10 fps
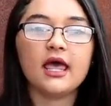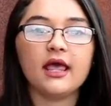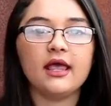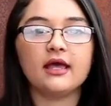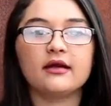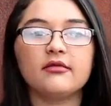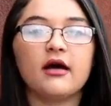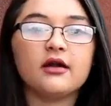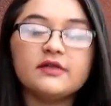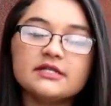And a
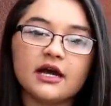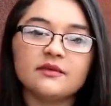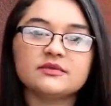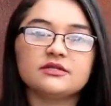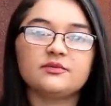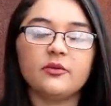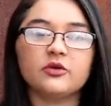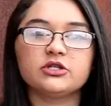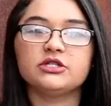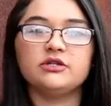lot of the times people
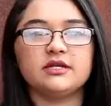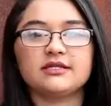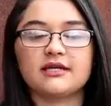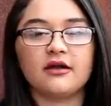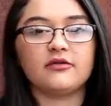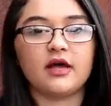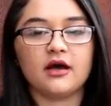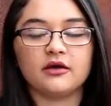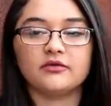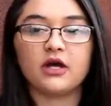just do this out of lack
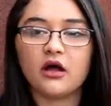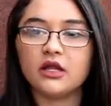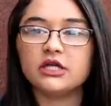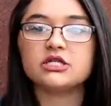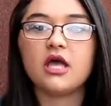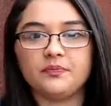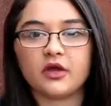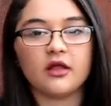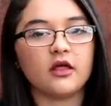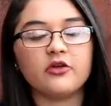of knowledge.
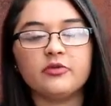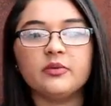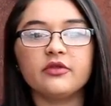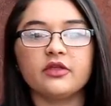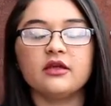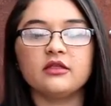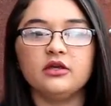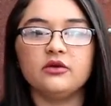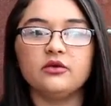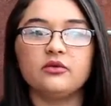A lot of people think that
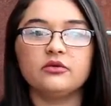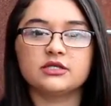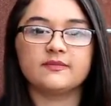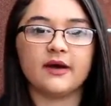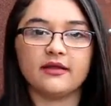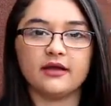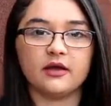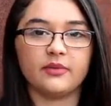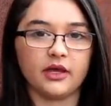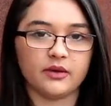you just buy like a
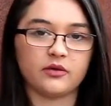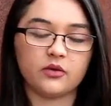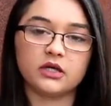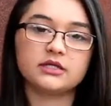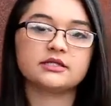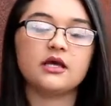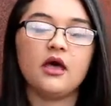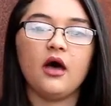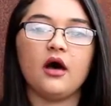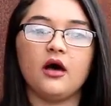baby horse,
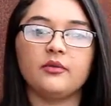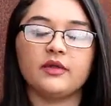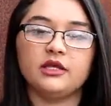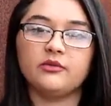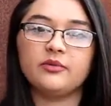like you would